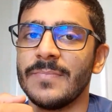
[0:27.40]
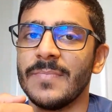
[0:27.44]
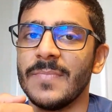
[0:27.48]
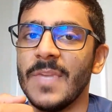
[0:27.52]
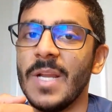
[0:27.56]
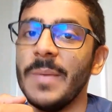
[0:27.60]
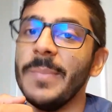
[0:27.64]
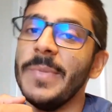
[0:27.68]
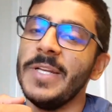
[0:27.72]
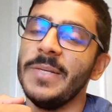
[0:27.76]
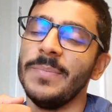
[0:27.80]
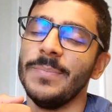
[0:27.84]
I
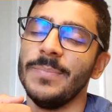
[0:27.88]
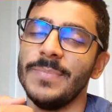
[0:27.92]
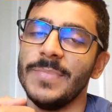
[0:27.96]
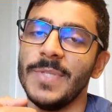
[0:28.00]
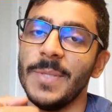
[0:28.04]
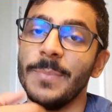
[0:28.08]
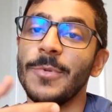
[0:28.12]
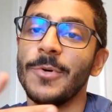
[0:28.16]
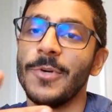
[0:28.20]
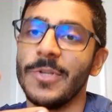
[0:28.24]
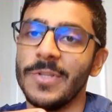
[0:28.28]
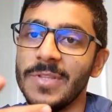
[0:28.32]
mean, they
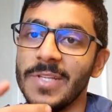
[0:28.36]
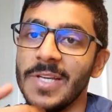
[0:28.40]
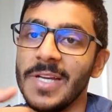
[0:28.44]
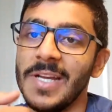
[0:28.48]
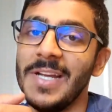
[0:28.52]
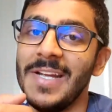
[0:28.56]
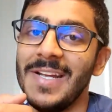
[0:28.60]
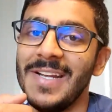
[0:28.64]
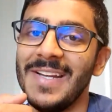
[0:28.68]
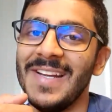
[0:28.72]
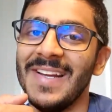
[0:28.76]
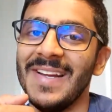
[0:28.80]
put it there.
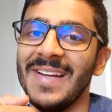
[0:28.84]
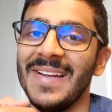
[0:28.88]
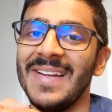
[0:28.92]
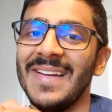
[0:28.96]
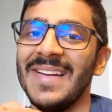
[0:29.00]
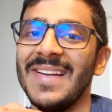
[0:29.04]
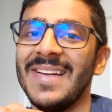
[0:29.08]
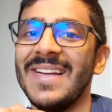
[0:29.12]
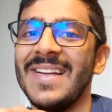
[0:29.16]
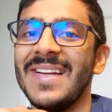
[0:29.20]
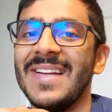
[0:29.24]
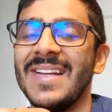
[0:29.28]

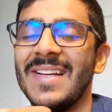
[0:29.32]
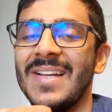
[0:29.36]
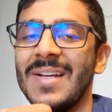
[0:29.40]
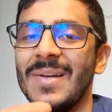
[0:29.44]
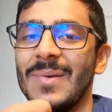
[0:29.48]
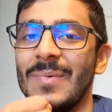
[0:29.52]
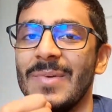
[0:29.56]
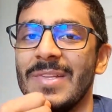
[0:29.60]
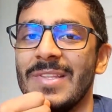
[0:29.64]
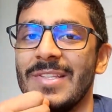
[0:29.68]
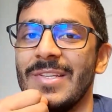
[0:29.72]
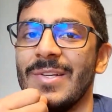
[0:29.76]

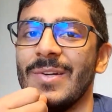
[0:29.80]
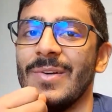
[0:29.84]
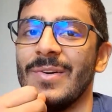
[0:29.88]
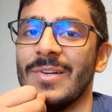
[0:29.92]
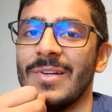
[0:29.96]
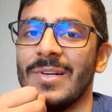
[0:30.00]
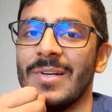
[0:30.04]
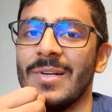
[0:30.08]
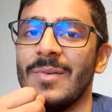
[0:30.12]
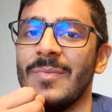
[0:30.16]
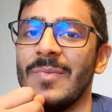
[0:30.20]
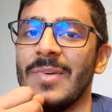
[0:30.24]
With your
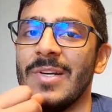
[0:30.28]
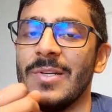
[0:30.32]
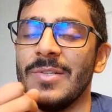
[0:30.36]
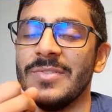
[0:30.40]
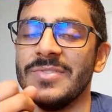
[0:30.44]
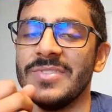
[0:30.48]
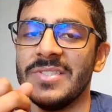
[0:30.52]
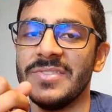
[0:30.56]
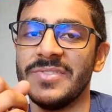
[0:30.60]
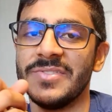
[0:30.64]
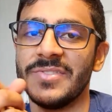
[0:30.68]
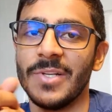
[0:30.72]
Windows
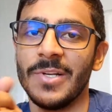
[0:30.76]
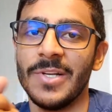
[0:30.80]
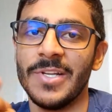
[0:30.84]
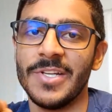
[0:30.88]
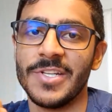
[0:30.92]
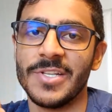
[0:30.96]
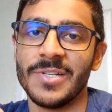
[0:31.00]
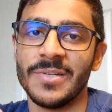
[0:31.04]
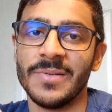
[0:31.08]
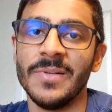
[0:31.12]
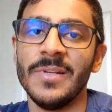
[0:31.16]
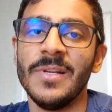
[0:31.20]

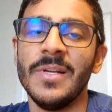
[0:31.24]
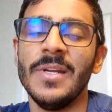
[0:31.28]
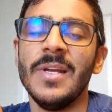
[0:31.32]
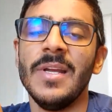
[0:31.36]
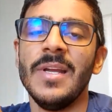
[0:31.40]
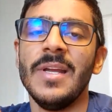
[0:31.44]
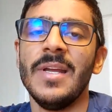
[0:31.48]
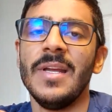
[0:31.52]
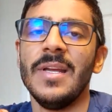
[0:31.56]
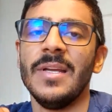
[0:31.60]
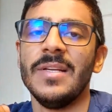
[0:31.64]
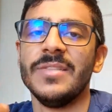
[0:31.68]
installation.
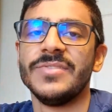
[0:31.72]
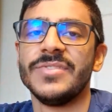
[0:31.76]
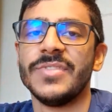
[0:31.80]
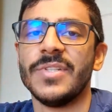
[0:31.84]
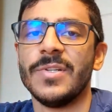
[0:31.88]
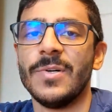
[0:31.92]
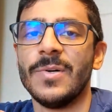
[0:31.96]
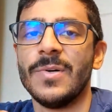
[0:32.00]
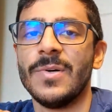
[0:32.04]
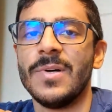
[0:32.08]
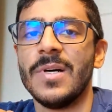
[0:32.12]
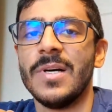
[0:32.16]

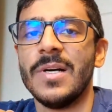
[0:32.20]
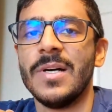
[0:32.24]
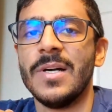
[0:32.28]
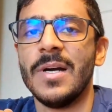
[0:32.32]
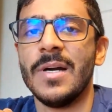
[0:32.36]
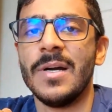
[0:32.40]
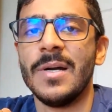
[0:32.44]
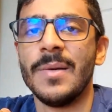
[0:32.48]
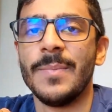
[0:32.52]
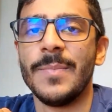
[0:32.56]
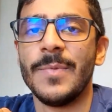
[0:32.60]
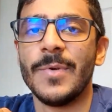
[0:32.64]
So
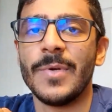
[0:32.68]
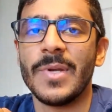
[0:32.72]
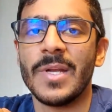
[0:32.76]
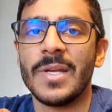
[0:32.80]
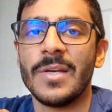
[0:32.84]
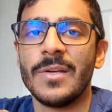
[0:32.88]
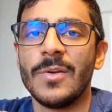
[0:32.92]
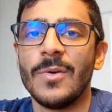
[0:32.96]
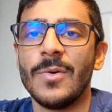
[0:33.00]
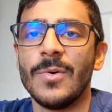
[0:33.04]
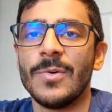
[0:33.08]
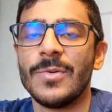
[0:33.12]
you
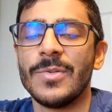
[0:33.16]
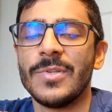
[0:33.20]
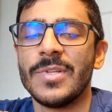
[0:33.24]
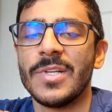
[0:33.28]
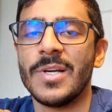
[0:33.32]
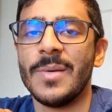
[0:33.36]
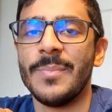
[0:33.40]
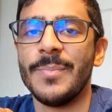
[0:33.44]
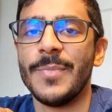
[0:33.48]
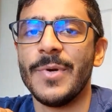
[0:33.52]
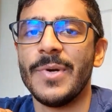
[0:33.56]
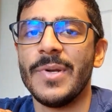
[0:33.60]
can go to the
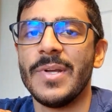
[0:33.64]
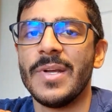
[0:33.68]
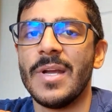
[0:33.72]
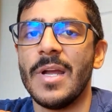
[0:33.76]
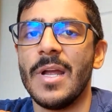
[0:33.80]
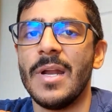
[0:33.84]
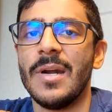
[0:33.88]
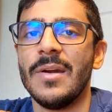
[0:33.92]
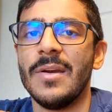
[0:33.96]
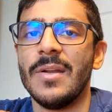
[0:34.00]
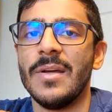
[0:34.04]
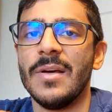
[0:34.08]
computer
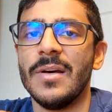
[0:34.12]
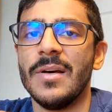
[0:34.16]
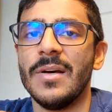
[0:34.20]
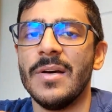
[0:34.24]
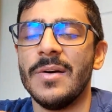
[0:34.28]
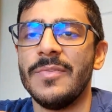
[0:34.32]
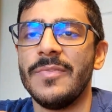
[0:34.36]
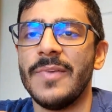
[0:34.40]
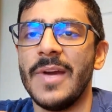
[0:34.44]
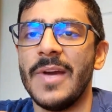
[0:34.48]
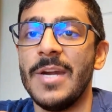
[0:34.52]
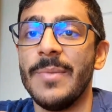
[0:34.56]
and
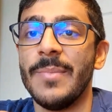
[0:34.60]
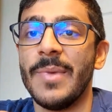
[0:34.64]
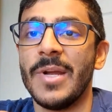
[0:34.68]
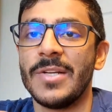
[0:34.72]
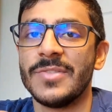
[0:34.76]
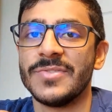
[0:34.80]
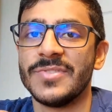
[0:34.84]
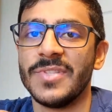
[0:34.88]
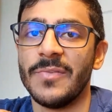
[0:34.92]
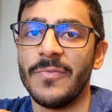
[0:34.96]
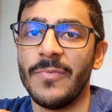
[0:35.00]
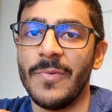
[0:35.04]
find
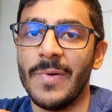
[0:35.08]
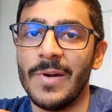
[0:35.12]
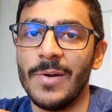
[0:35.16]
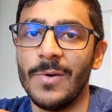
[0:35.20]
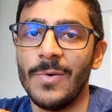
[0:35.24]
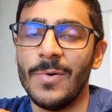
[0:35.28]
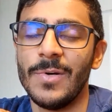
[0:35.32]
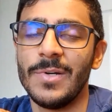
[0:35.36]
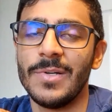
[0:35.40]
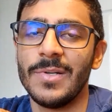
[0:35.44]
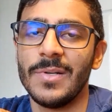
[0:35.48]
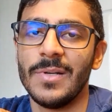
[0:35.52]
Microsoft
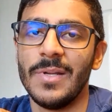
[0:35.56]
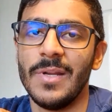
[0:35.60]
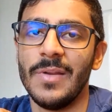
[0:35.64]
OneNote.